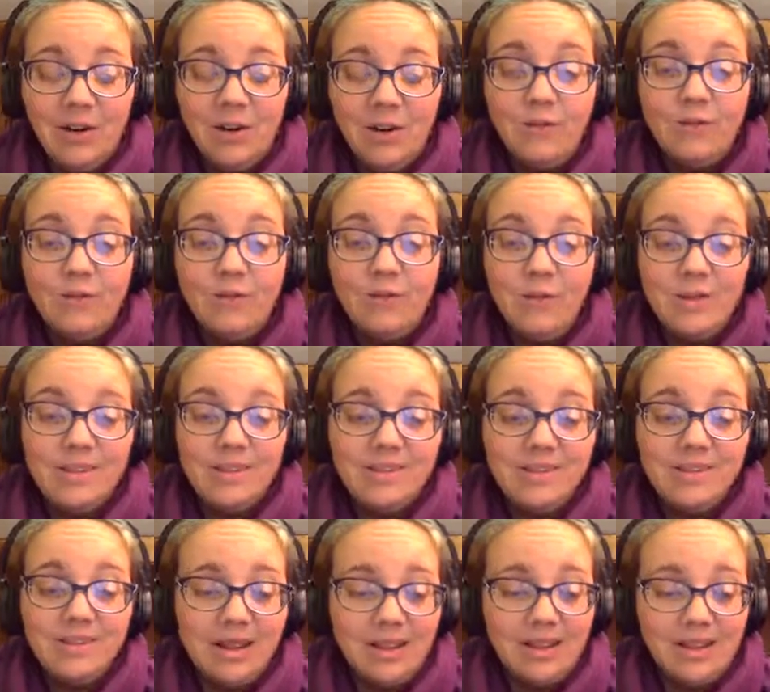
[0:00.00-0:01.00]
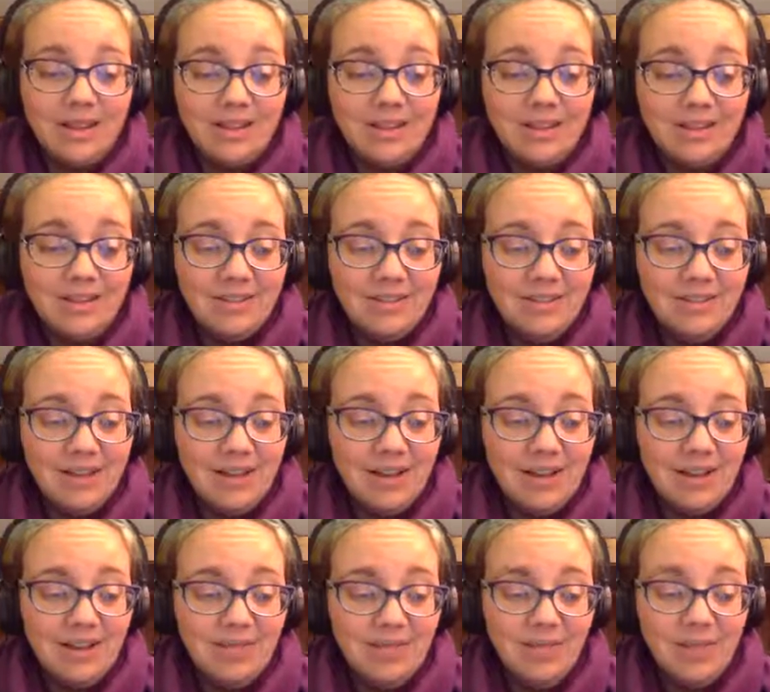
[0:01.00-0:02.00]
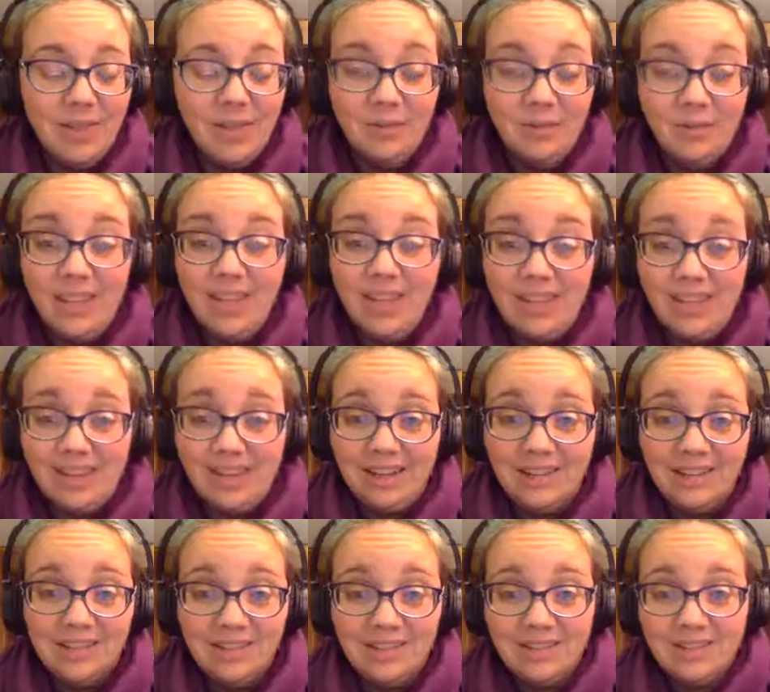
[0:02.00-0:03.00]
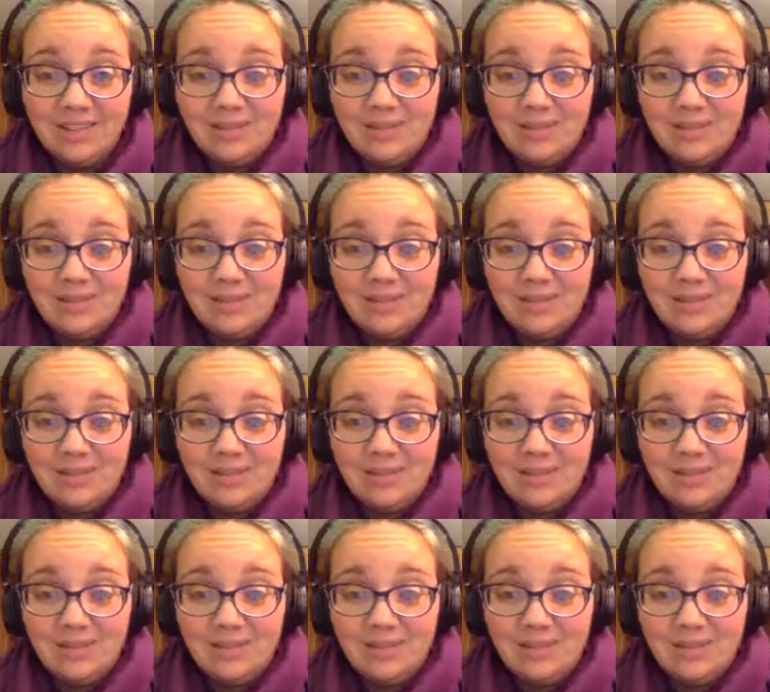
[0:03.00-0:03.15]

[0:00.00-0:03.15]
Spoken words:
focus on the feelings.